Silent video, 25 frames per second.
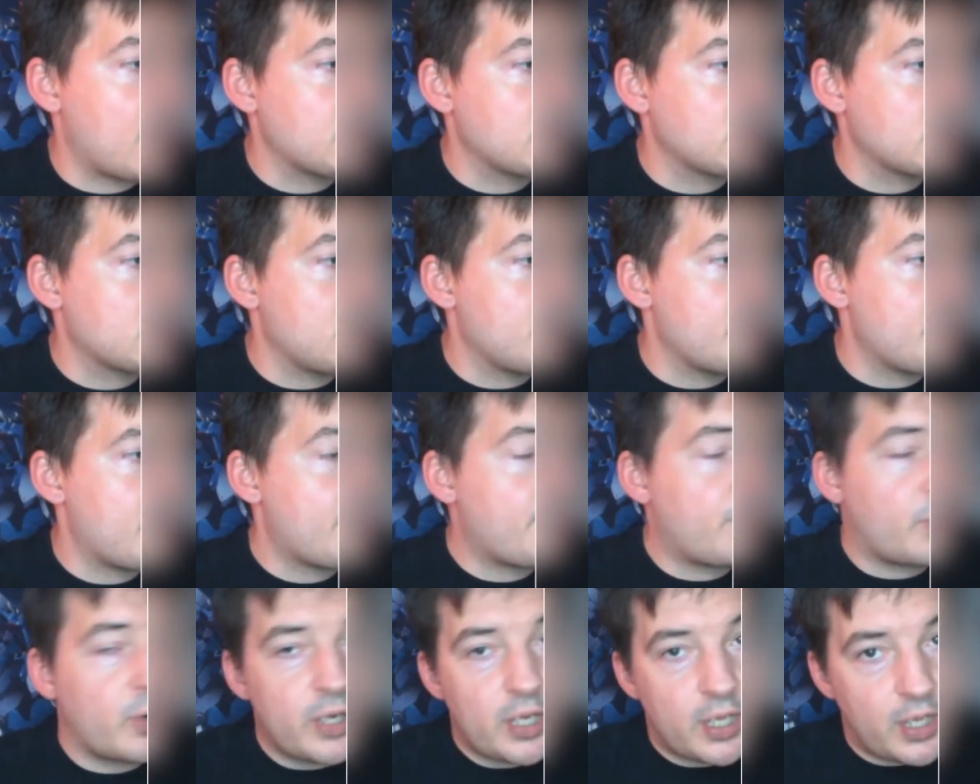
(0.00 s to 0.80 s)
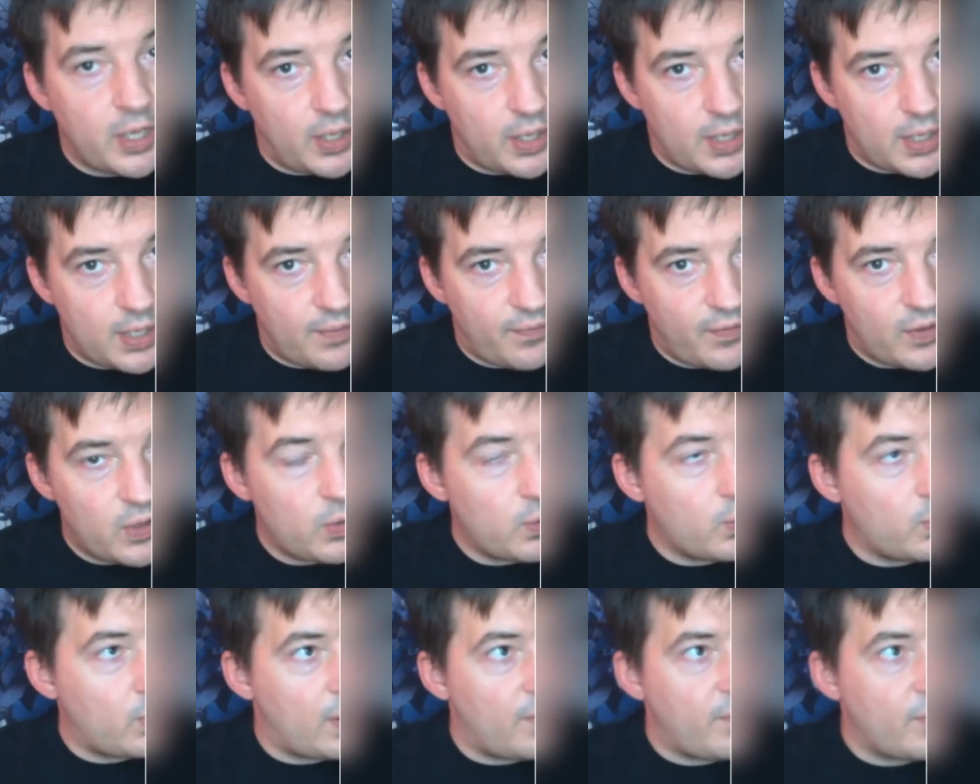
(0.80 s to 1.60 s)
gonna be pretty good. If
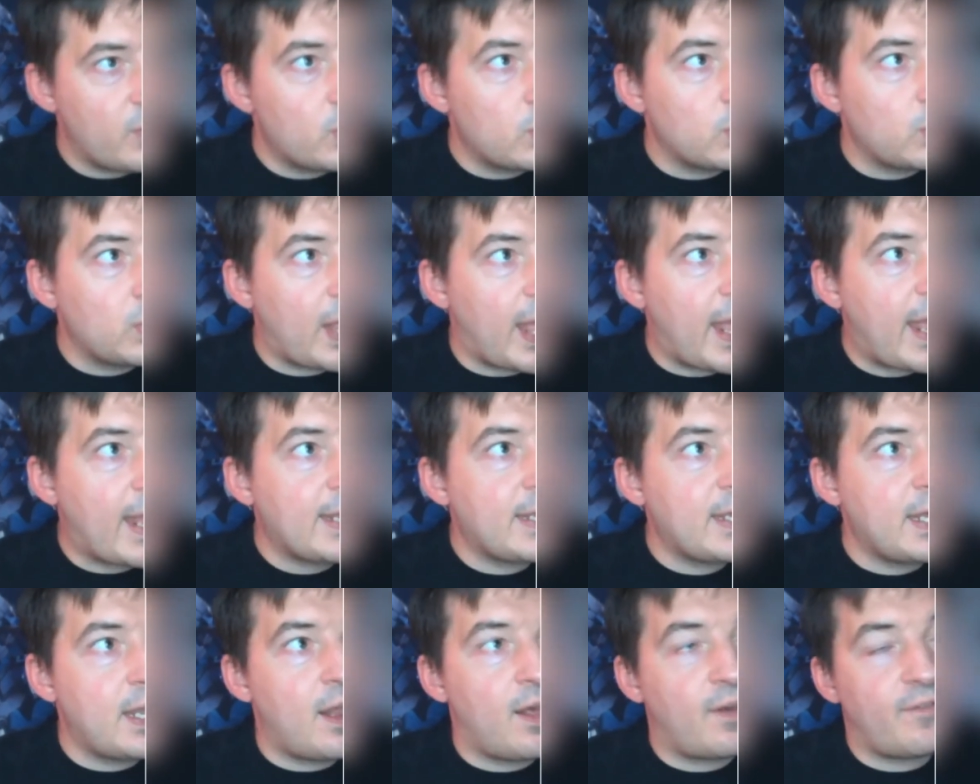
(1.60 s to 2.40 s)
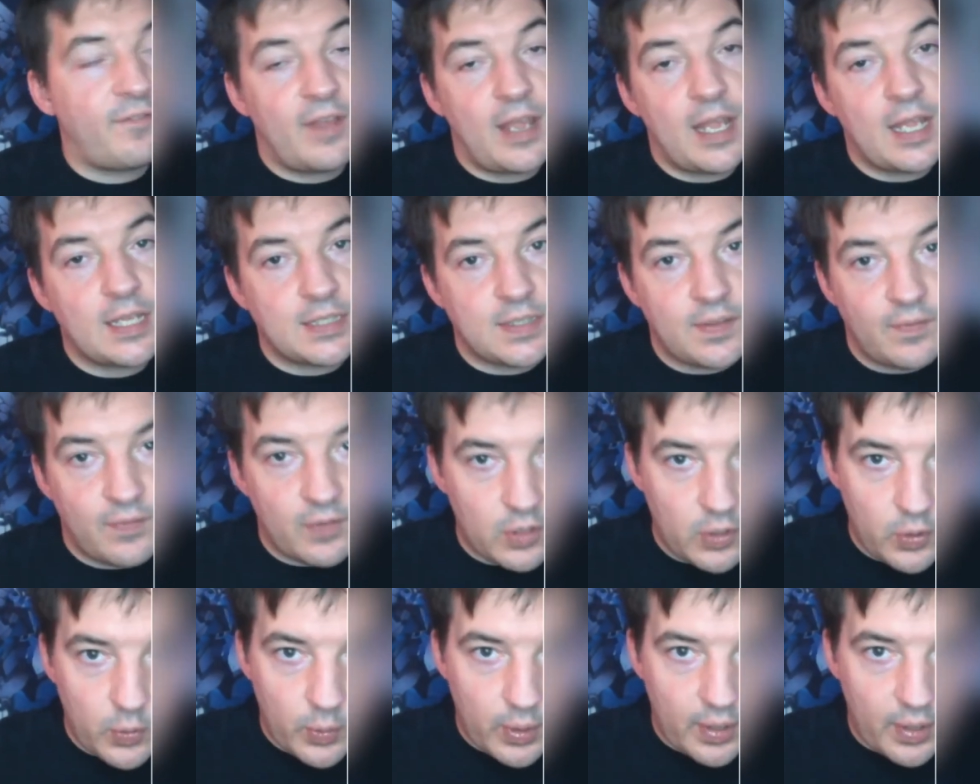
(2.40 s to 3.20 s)
you land enough hits, if
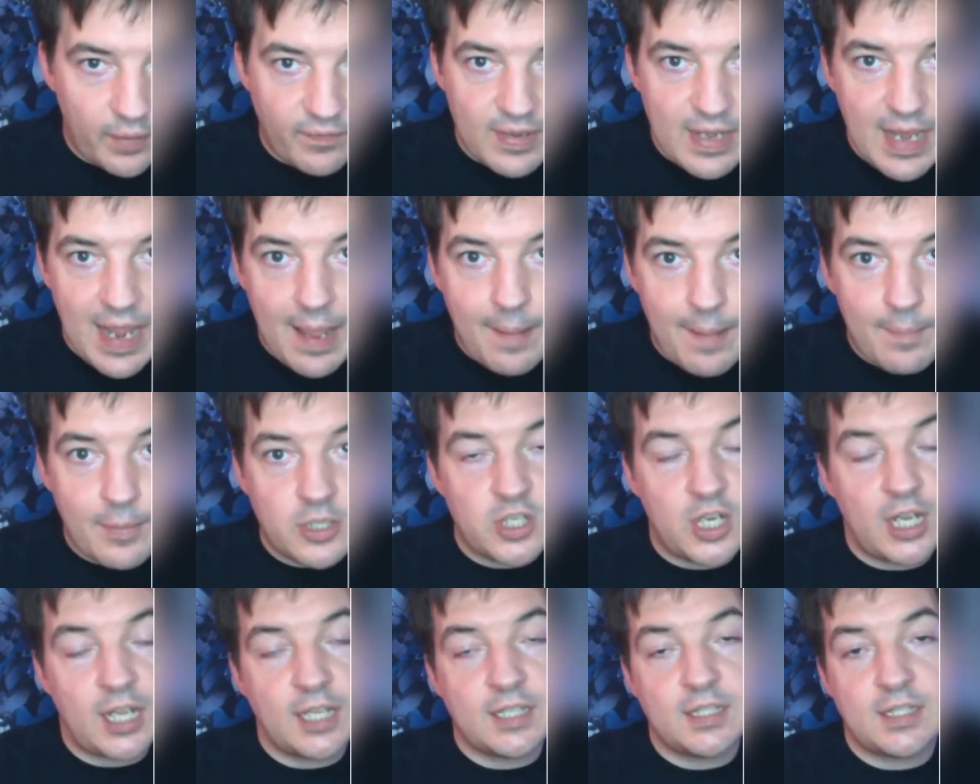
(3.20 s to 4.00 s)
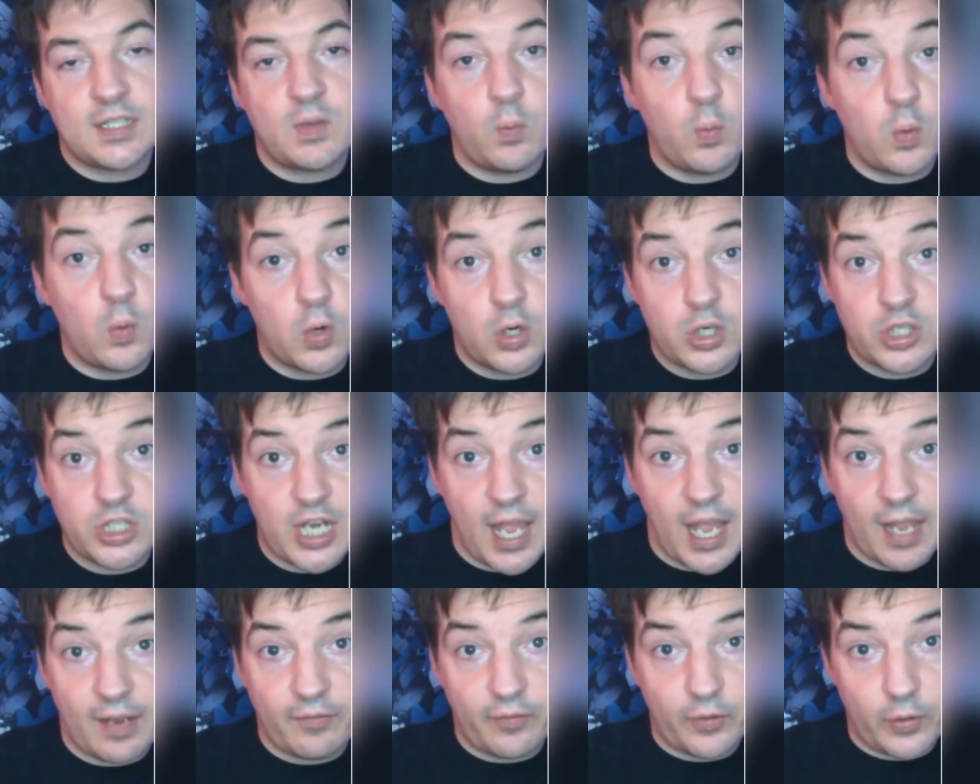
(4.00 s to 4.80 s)
you do enough damage against a
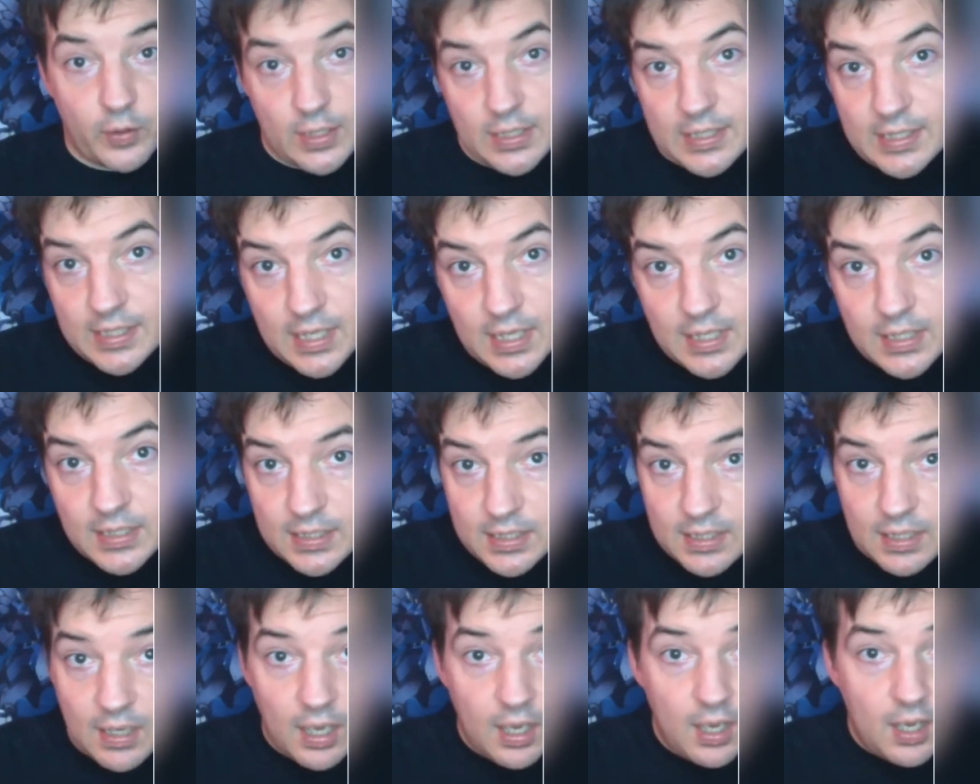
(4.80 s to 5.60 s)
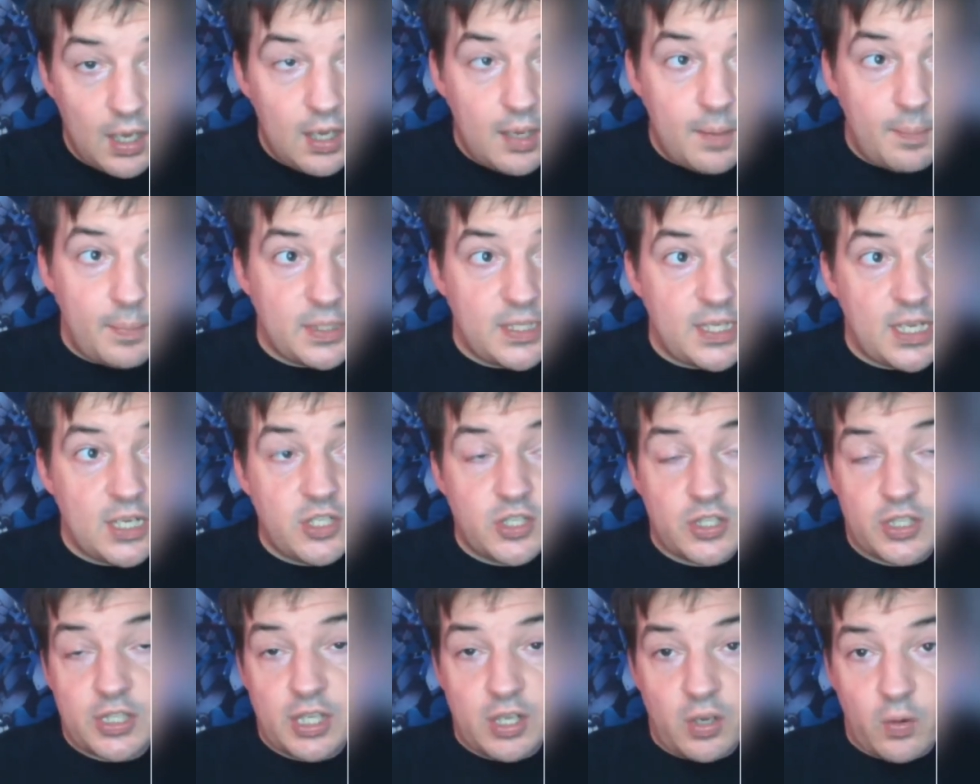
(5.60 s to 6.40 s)
warjack, for instance,
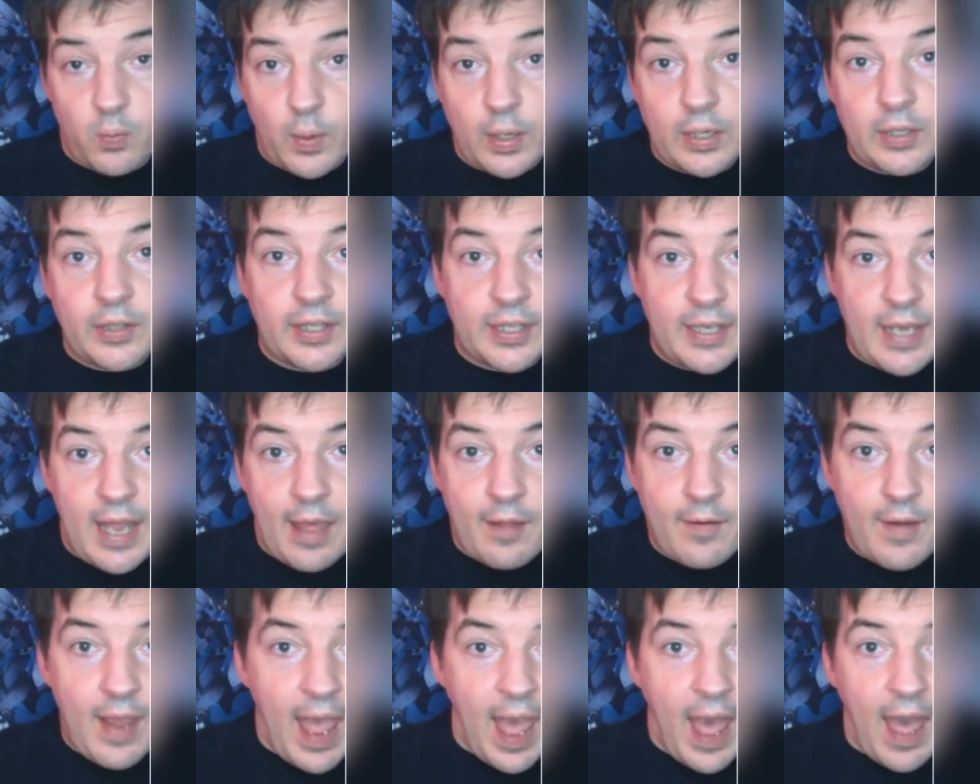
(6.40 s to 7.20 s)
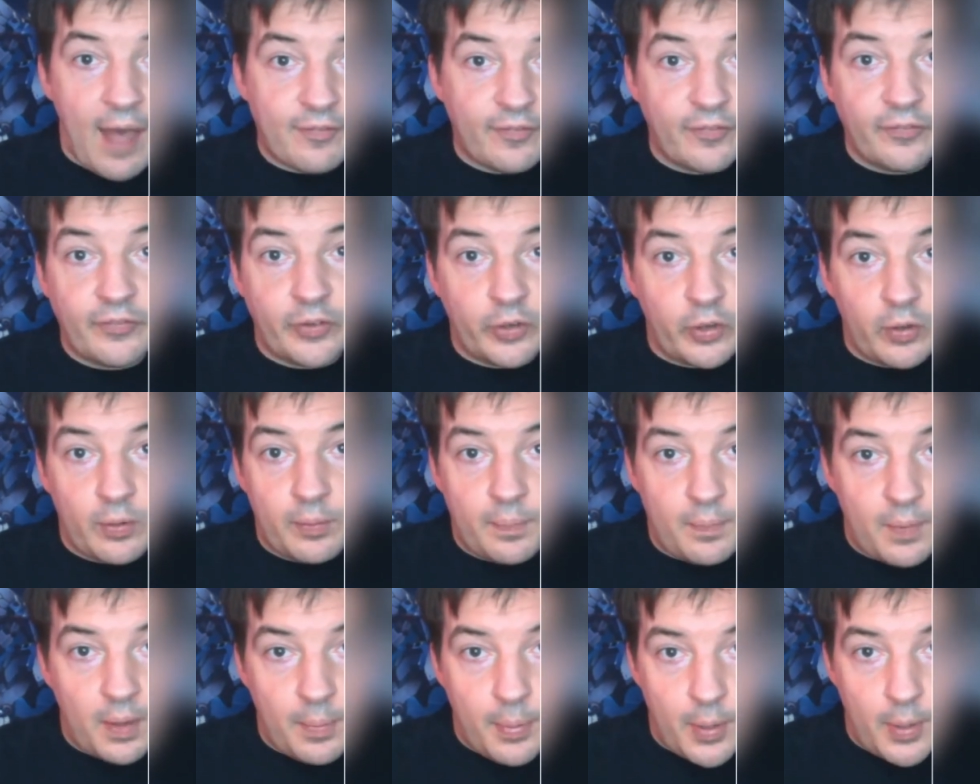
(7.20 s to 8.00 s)
potentially you're whittling down half of
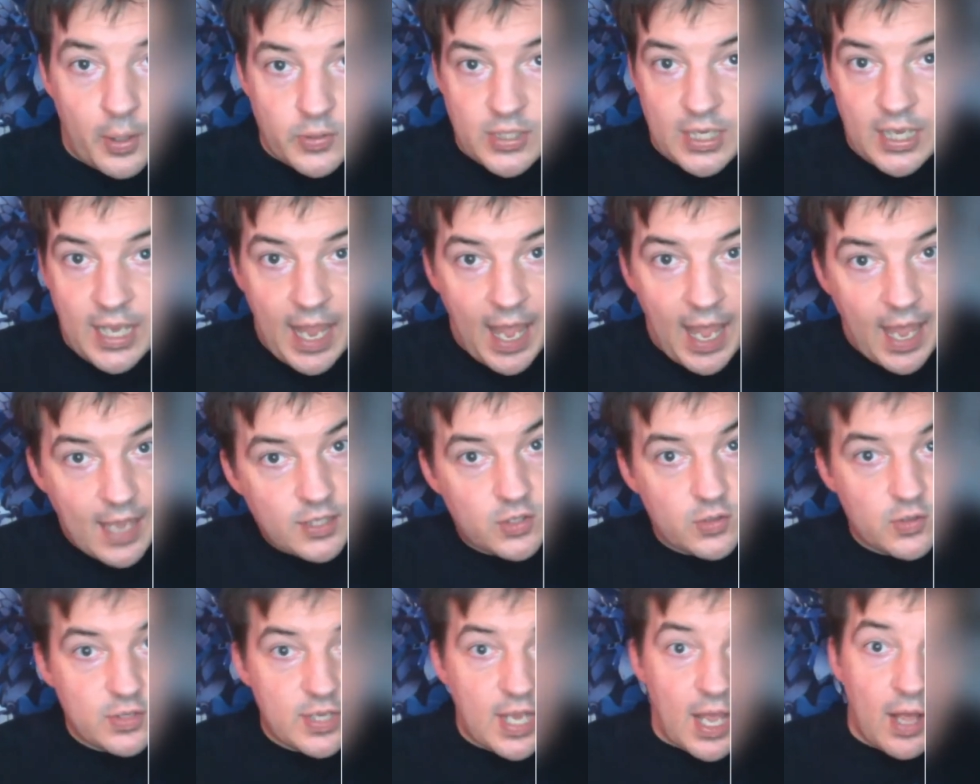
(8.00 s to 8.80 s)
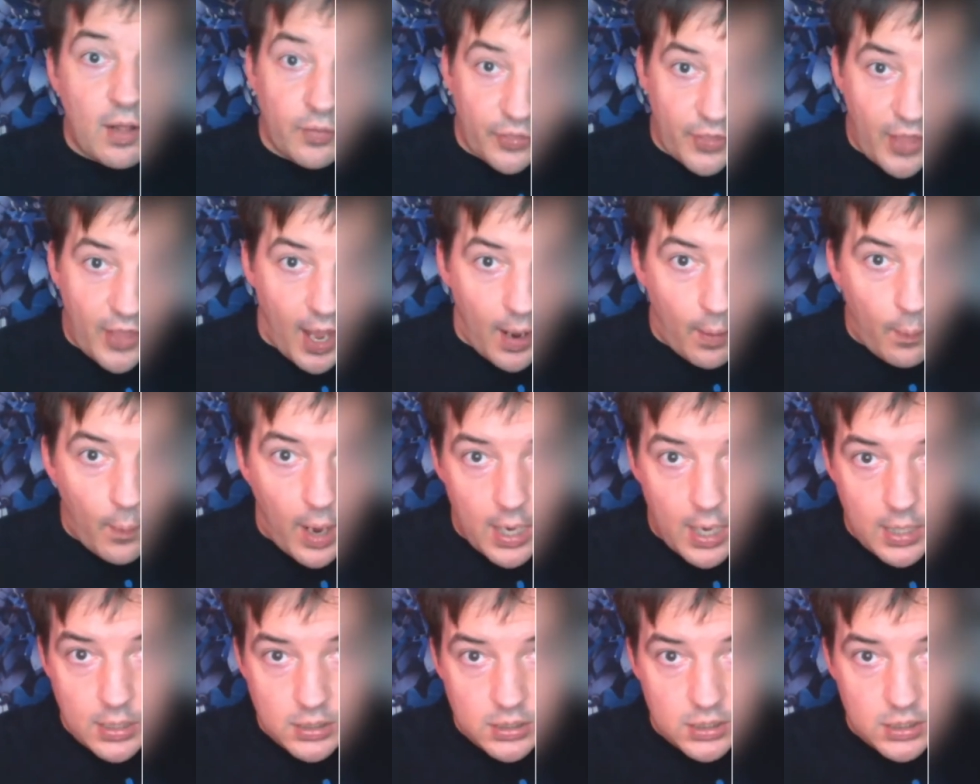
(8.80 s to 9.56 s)
your opposing caster's health that way.